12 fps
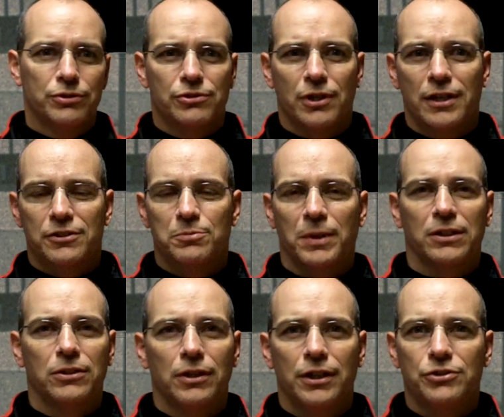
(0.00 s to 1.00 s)
There's a lot of
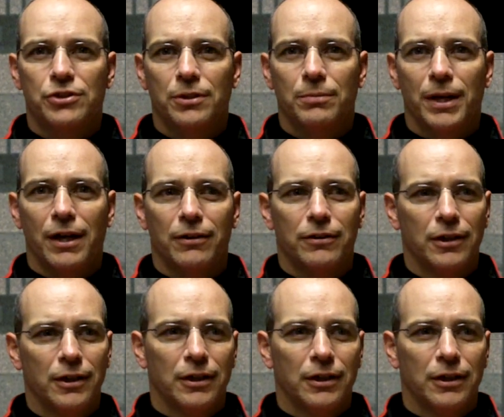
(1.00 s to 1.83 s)
speculation about